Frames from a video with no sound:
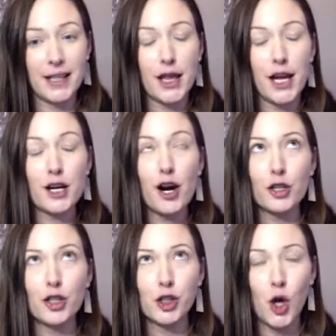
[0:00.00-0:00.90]
There are
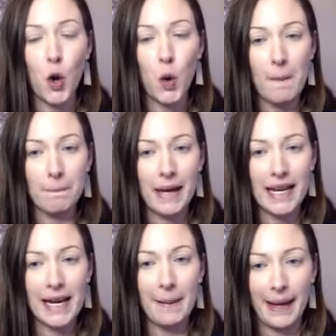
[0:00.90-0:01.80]
so
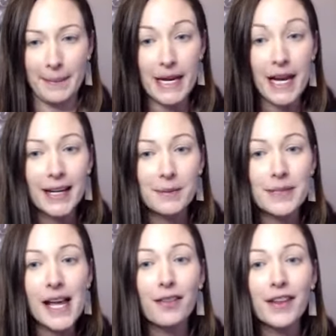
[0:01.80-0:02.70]
many baby items
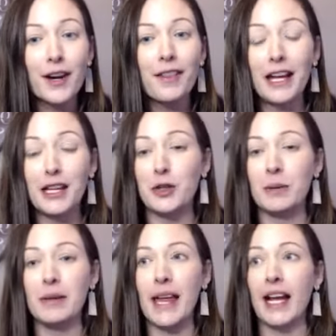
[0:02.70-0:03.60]
out there that you could
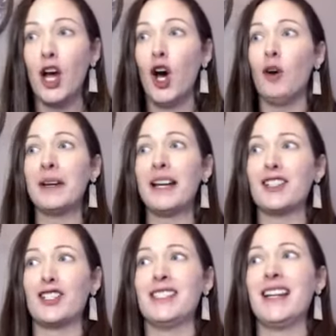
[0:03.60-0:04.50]
be like, oh my gosh,
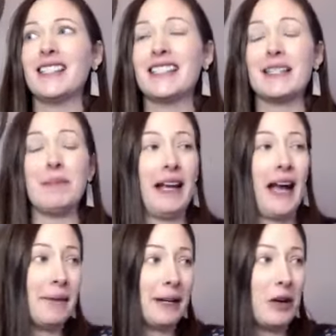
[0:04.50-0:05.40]
she's not sleeping.
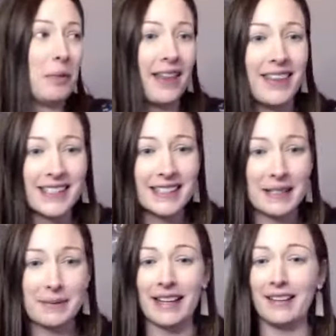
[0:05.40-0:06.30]
I'm going to go buy this sleep
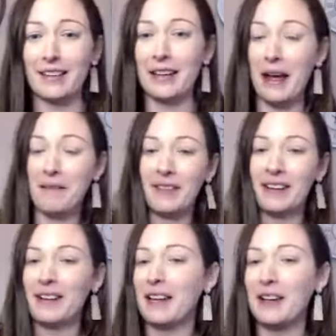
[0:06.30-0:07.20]
cycle
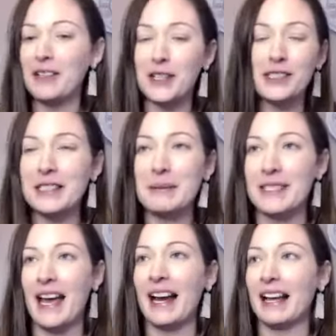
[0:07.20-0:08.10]
or sleep
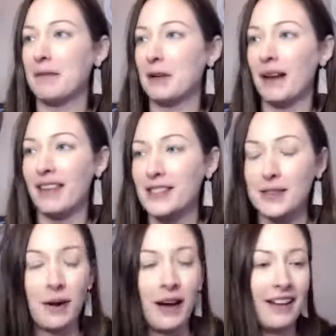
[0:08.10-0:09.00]
sack, and I'm going to buy this
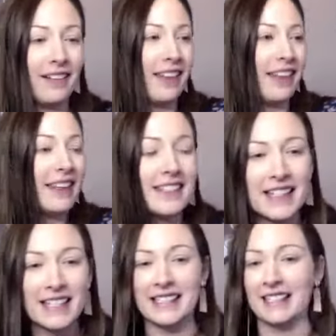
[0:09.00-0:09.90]
swaddle and
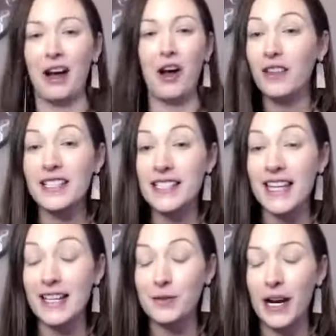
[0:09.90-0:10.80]
this, and all these
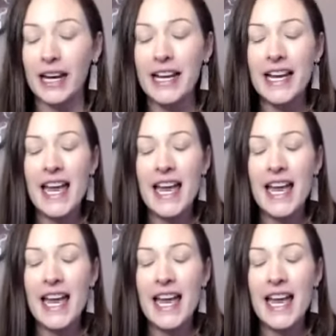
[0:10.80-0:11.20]
things. Right.